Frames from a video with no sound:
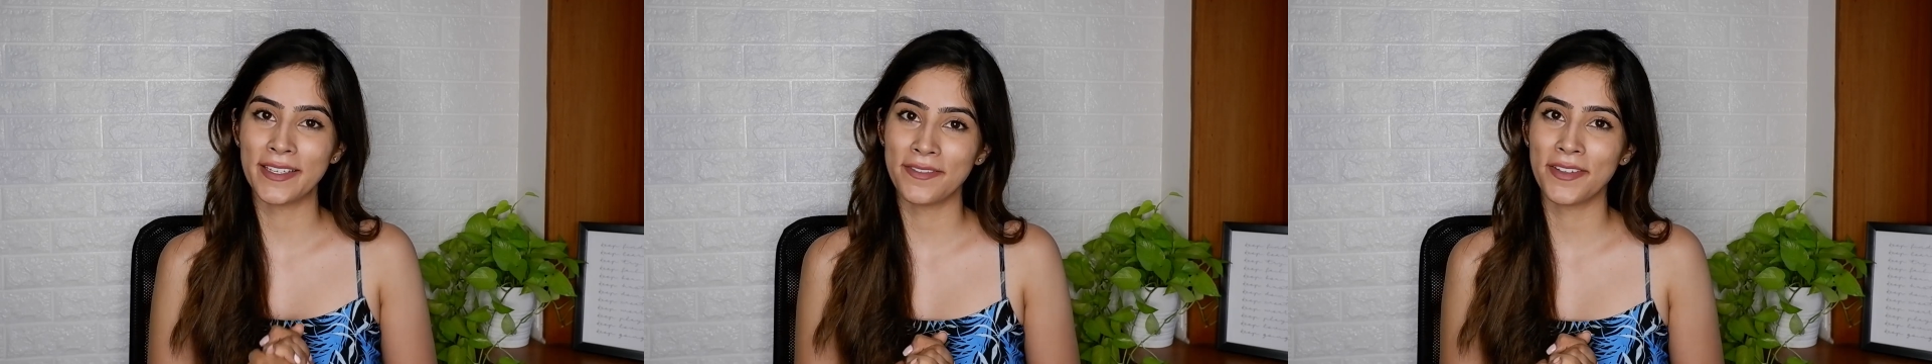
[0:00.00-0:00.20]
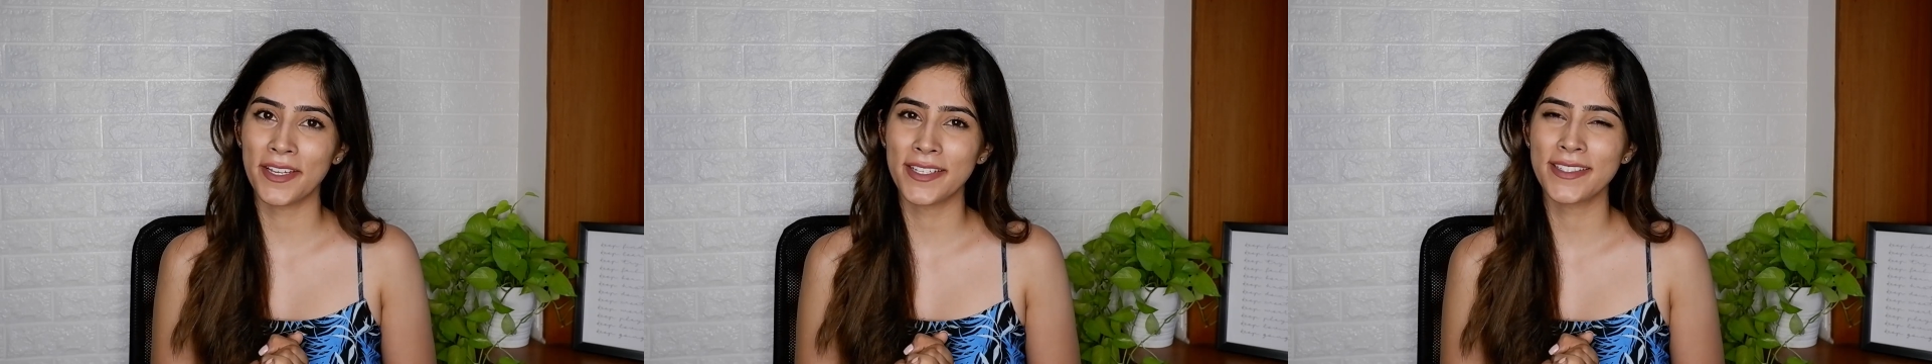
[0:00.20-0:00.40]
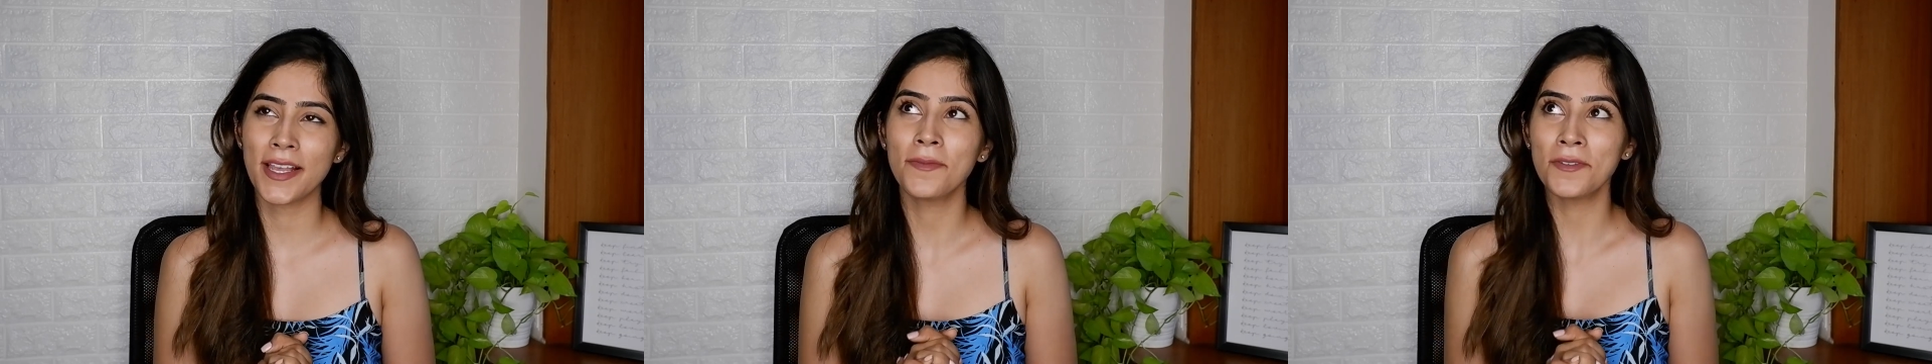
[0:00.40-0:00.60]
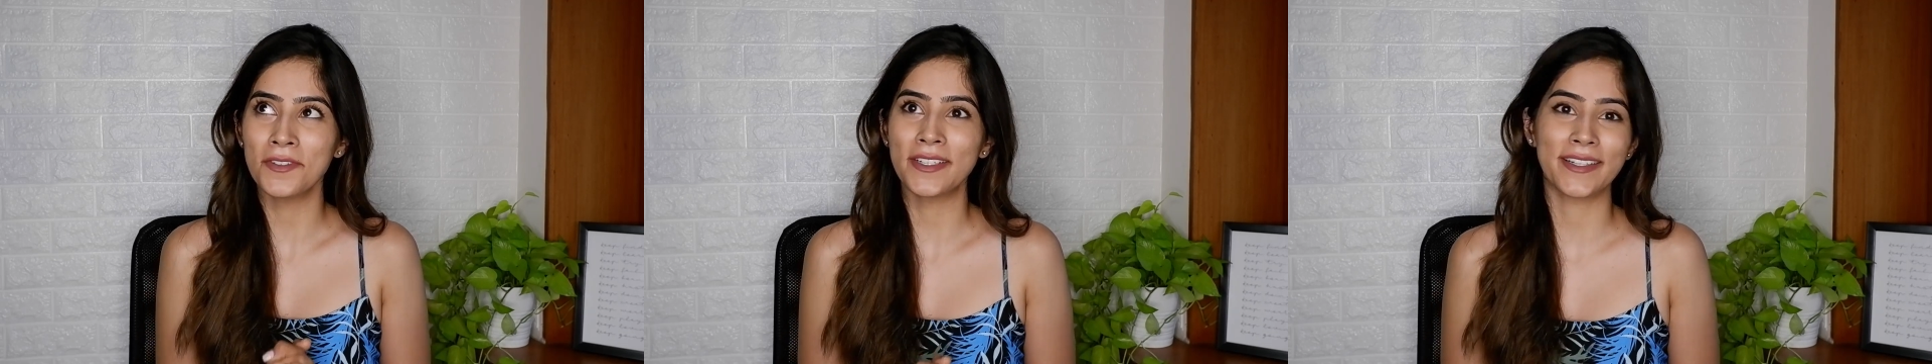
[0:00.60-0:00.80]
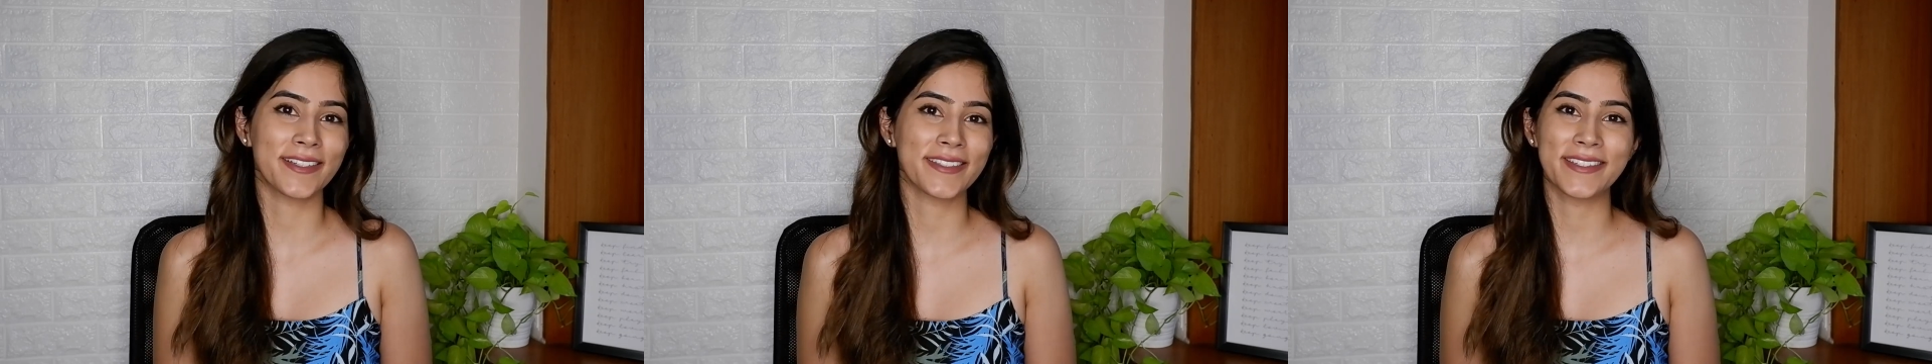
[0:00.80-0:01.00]
alleviate some of
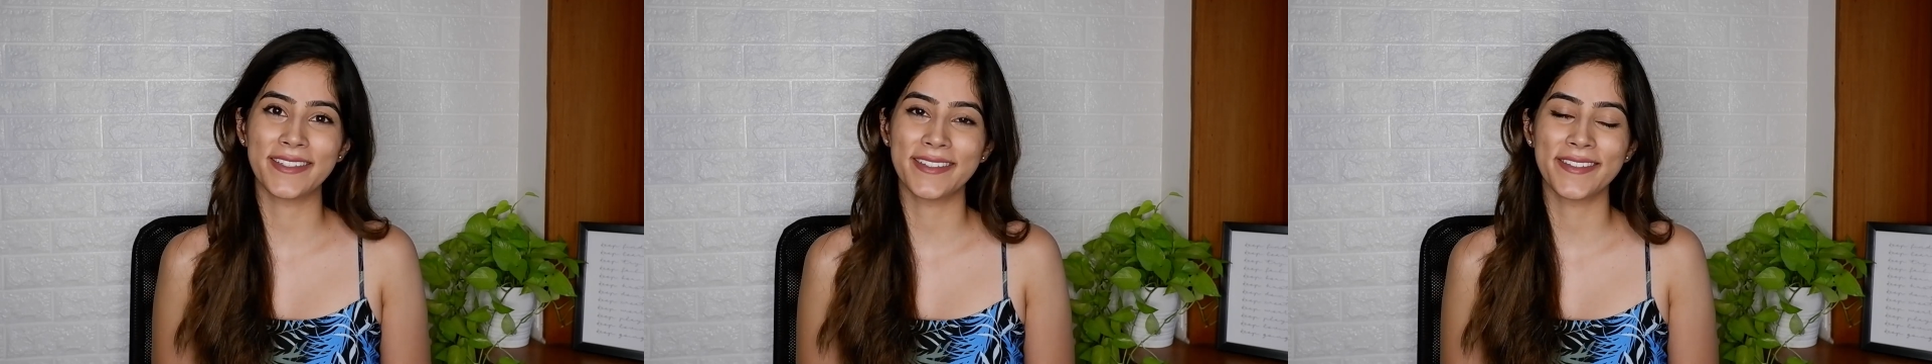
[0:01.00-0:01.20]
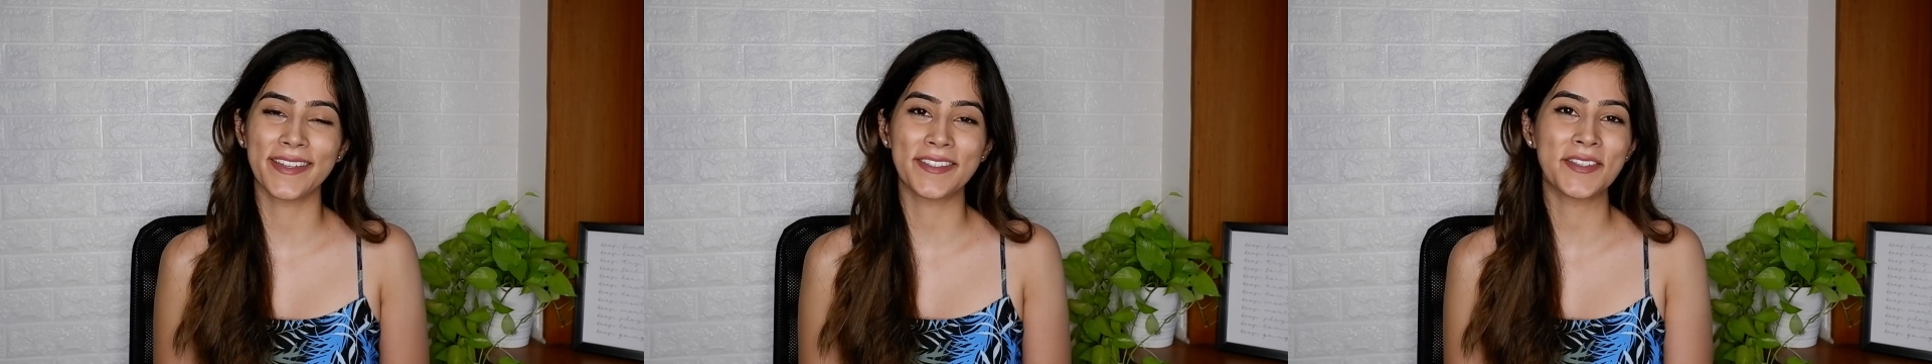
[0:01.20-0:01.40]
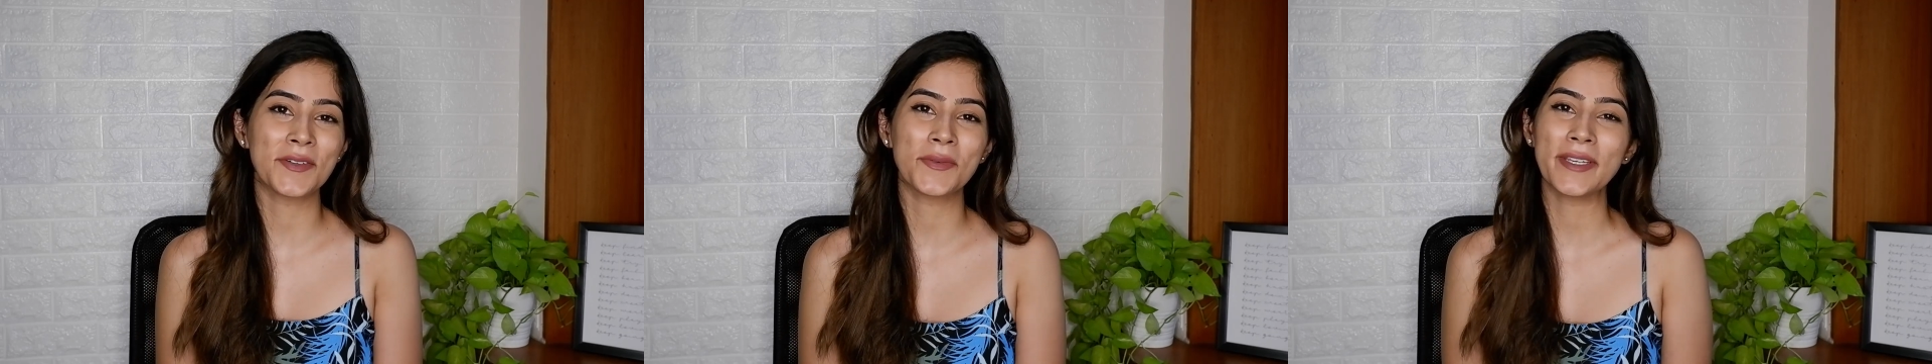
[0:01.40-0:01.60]
the concerns that so